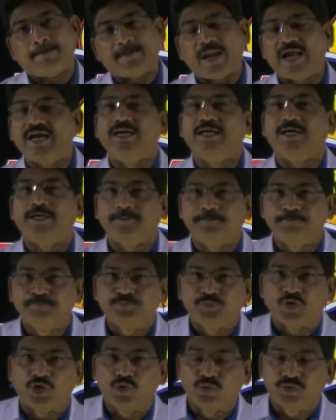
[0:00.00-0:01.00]
And
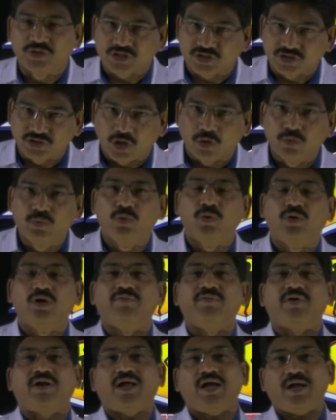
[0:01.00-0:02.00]
you just download
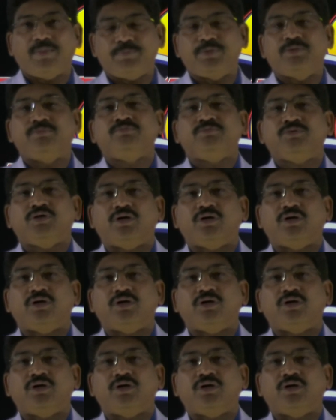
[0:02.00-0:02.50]
our app